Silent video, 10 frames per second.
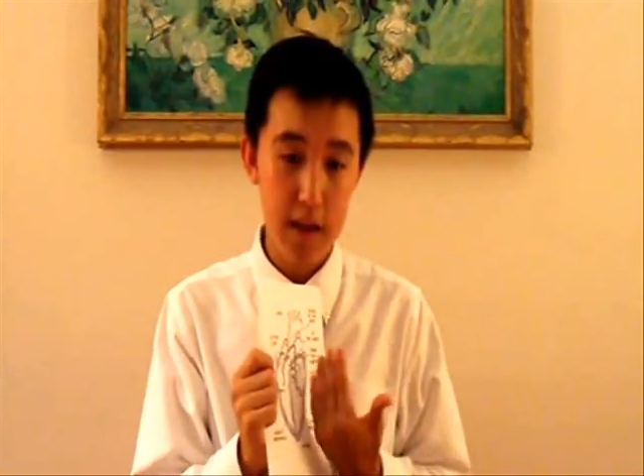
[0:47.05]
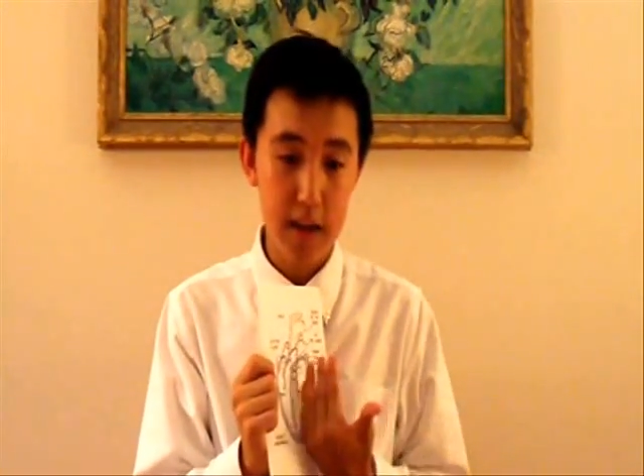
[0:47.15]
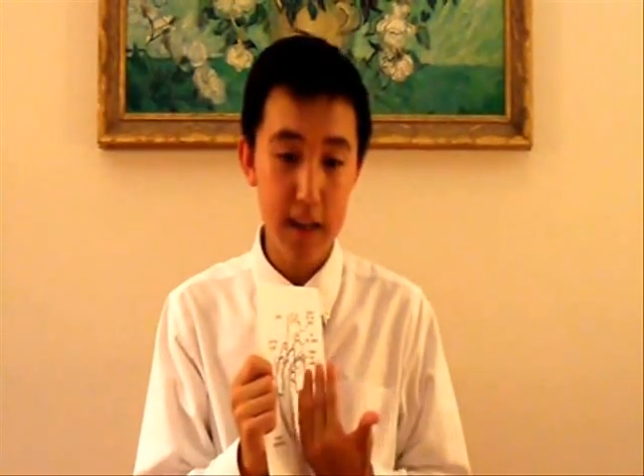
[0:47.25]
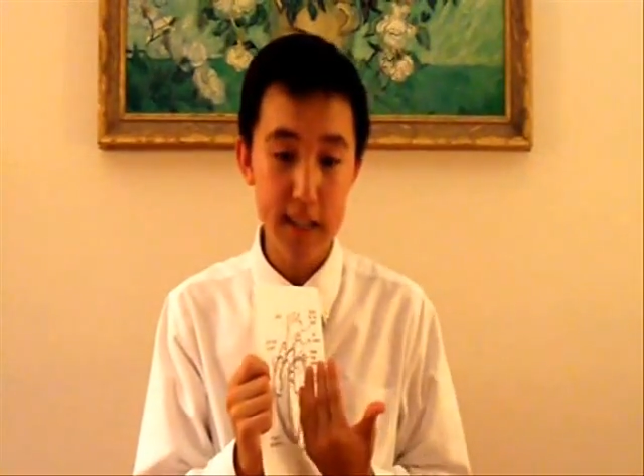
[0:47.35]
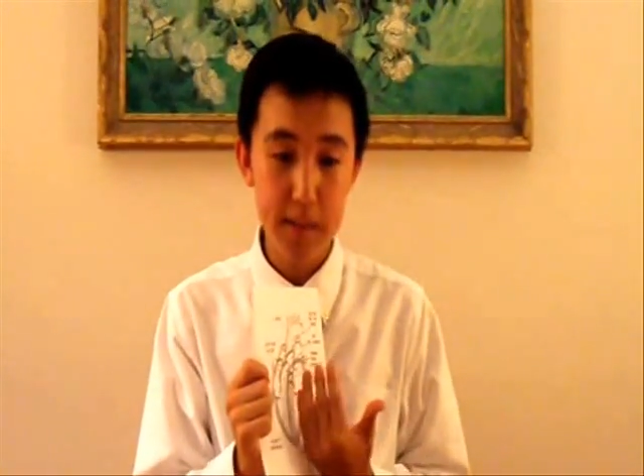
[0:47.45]

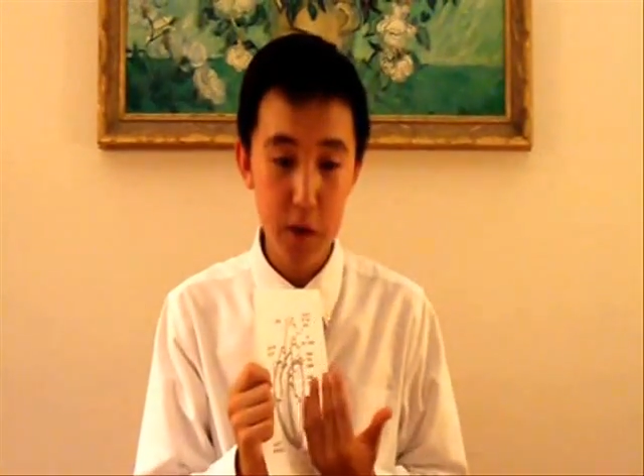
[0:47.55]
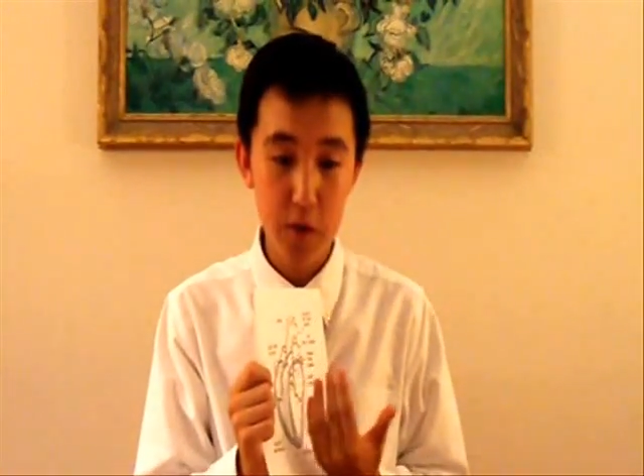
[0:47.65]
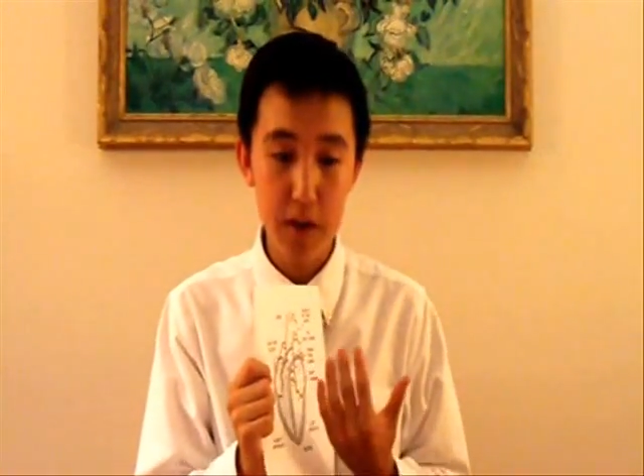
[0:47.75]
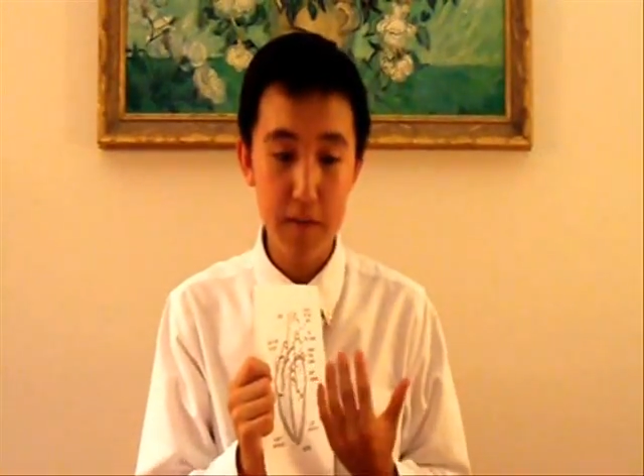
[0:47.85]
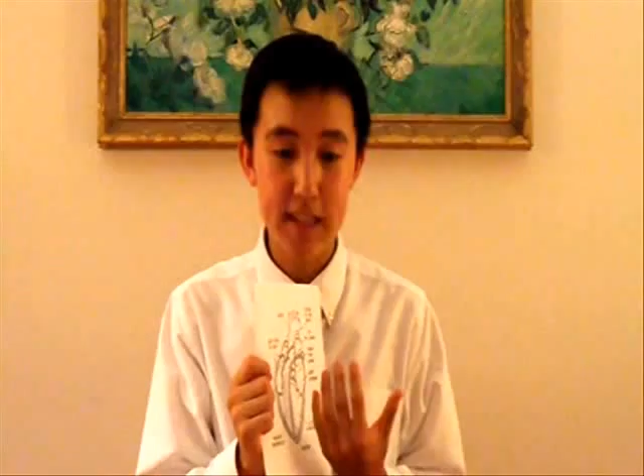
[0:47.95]
the
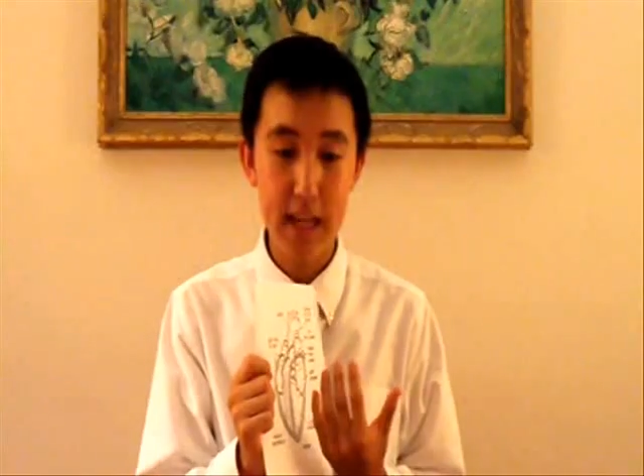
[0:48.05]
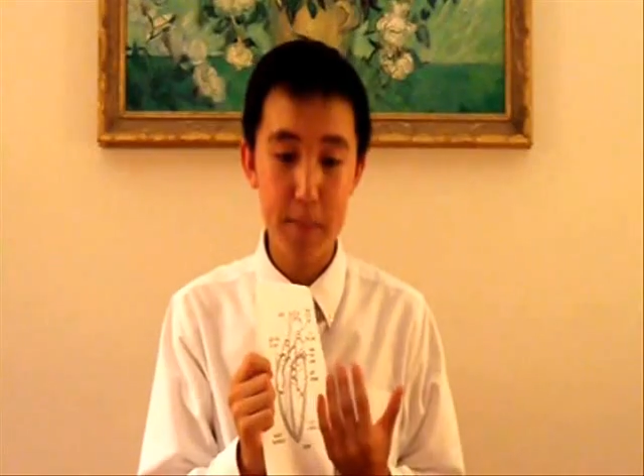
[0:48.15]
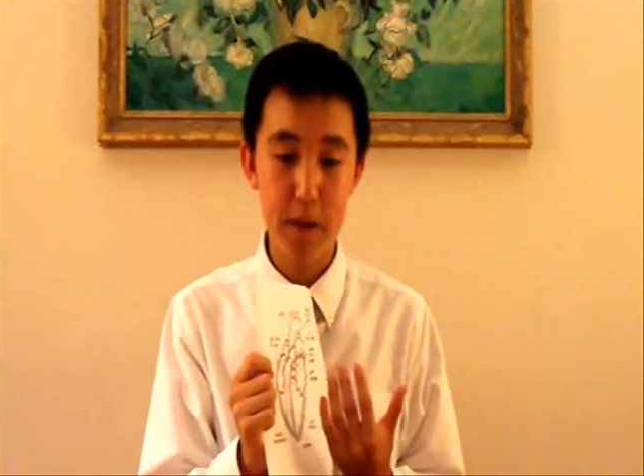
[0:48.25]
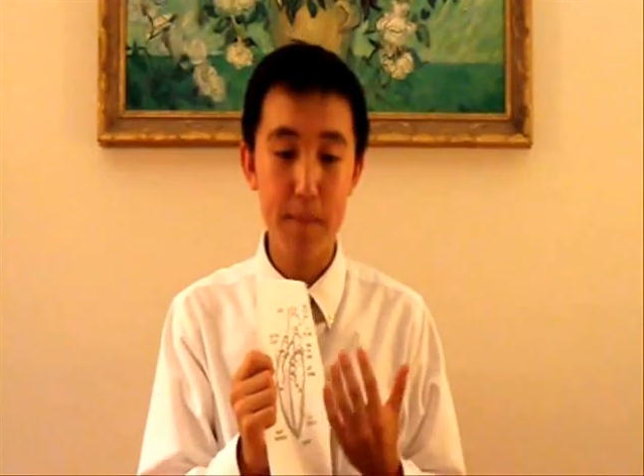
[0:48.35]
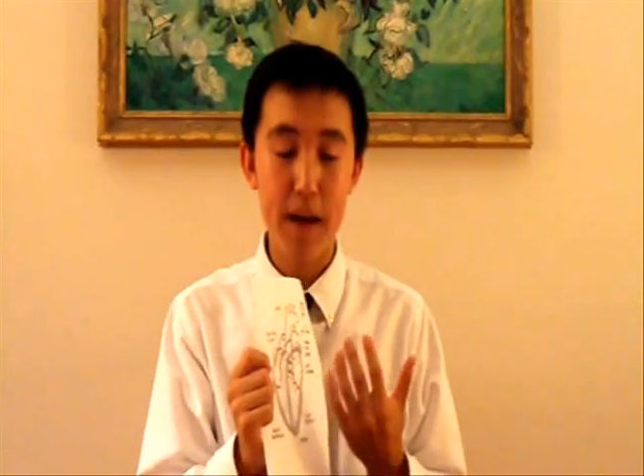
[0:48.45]
asymmetry of the
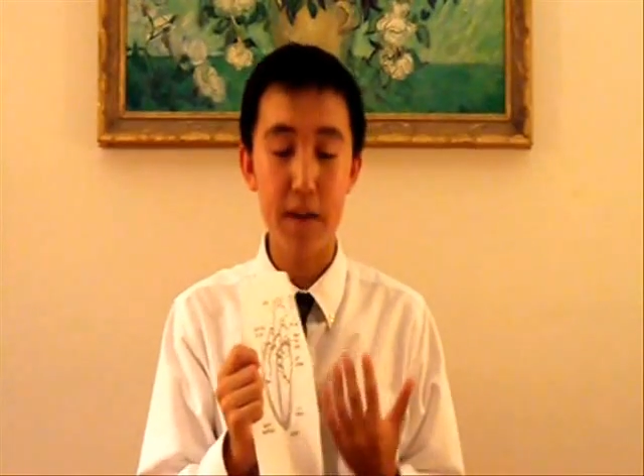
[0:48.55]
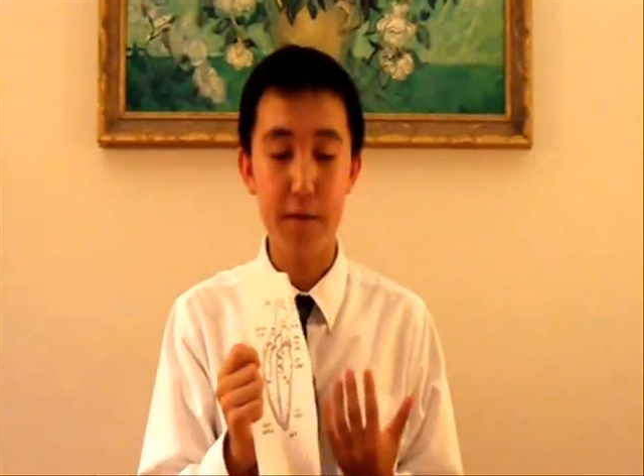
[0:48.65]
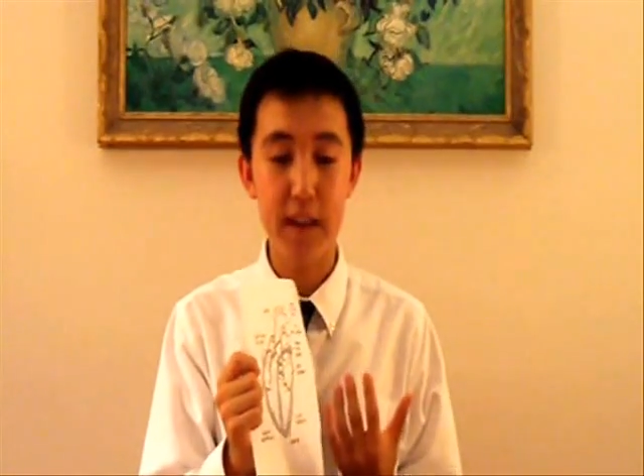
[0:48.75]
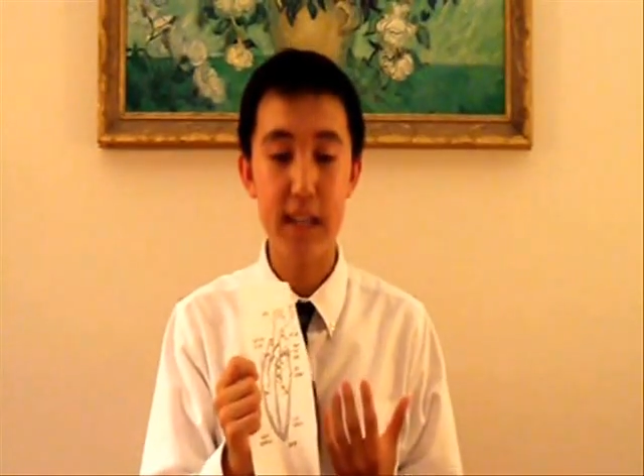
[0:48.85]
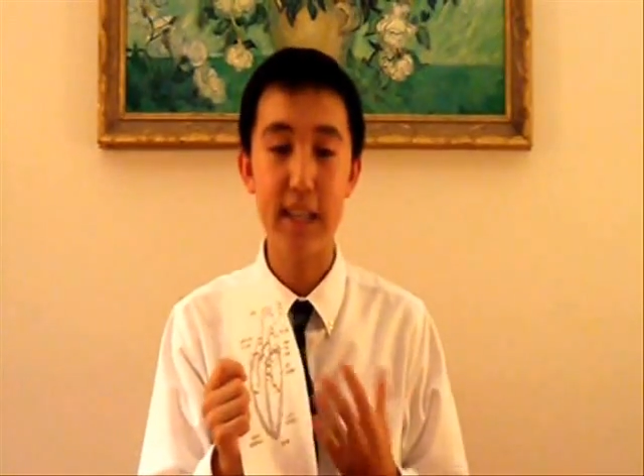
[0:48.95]
septum
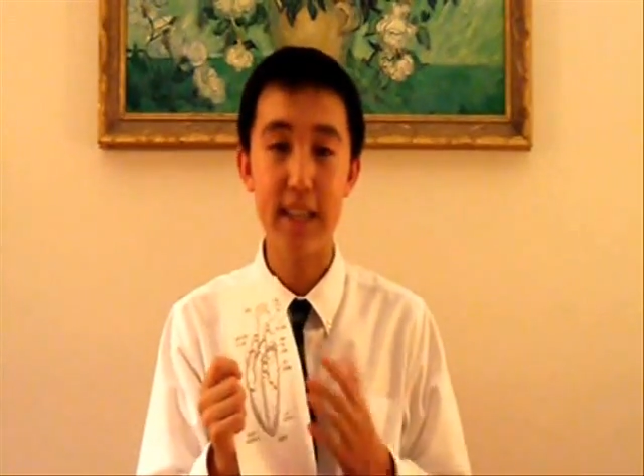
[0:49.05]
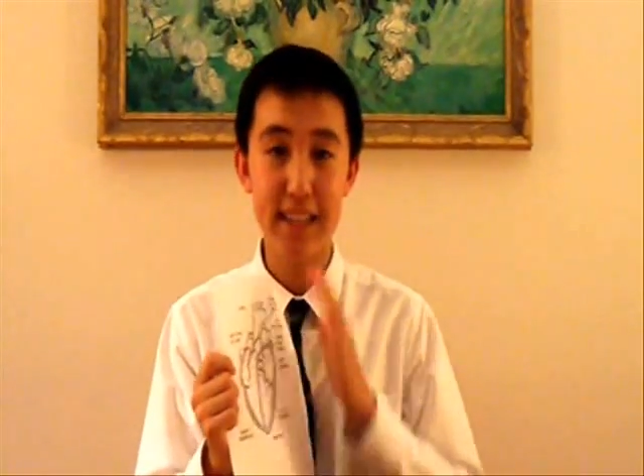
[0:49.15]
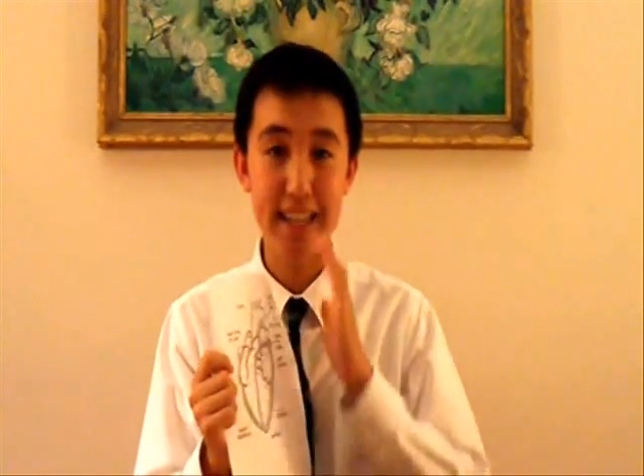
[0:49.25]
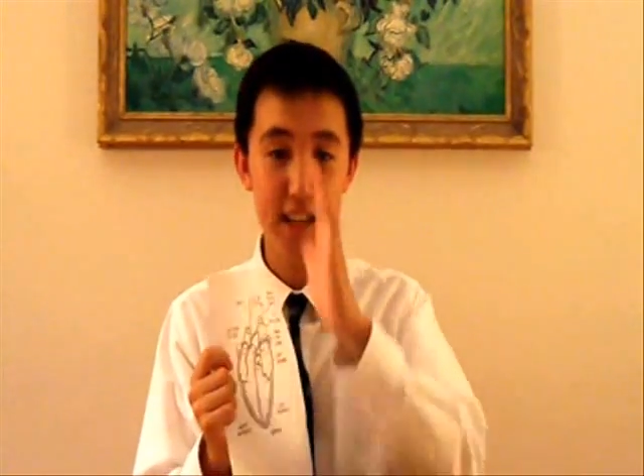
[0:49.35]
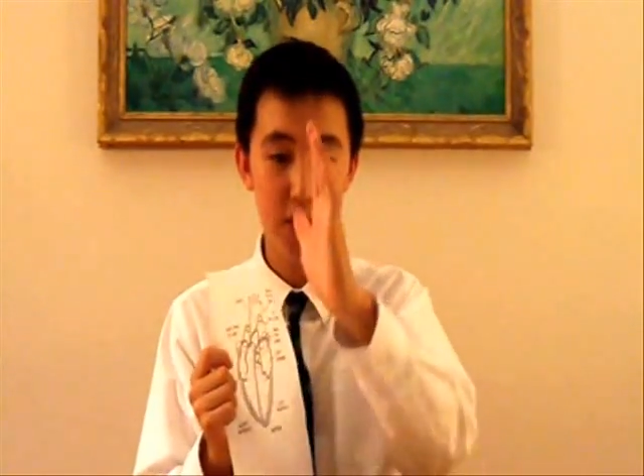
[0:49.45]
manifests in the
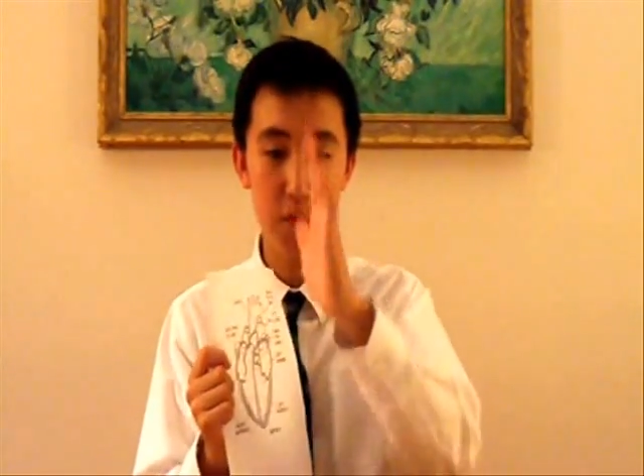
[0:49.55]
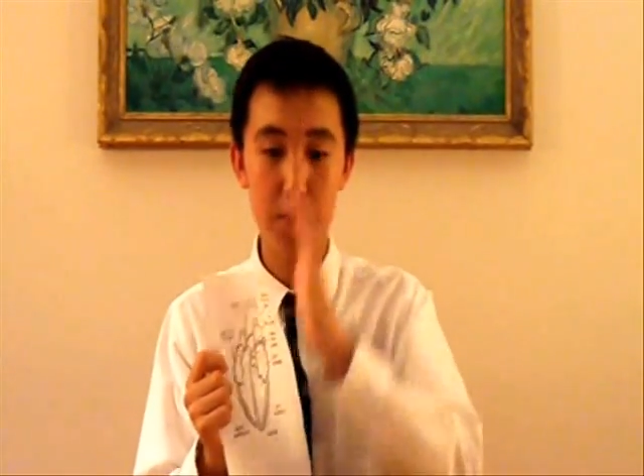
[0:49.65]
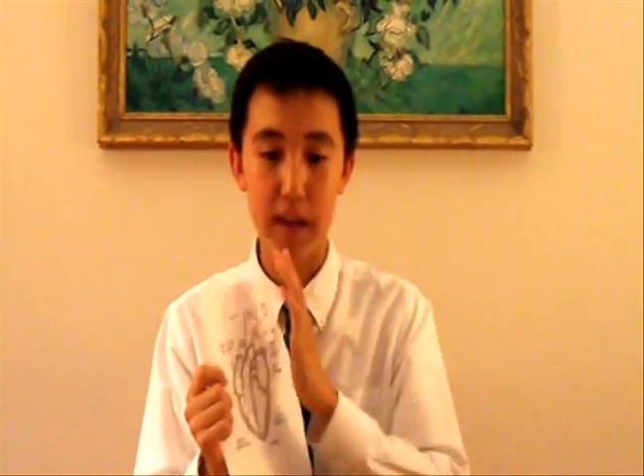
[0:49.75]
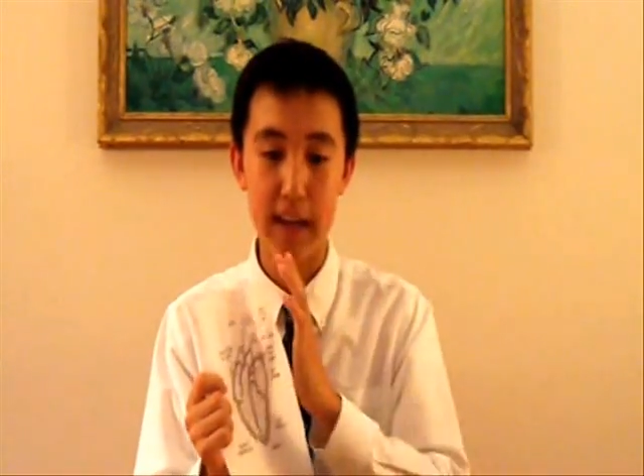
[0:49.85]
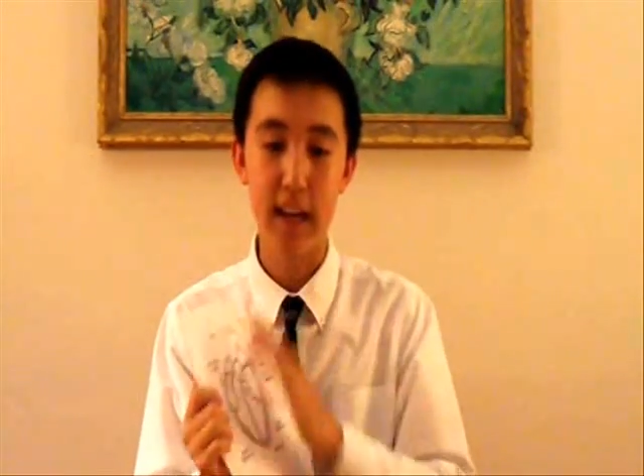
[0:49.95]
sagittal
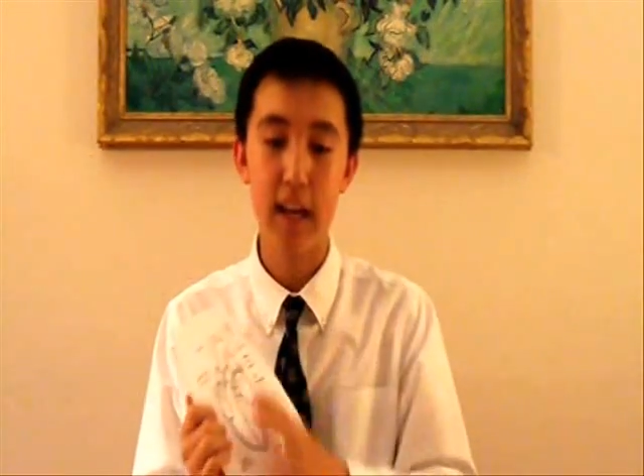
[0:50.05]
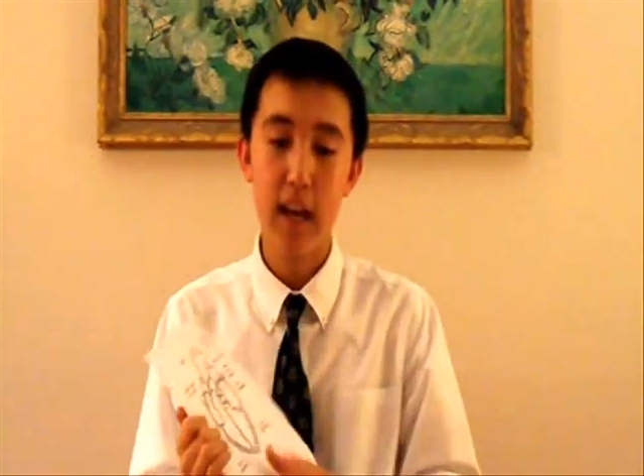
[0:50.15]
plane,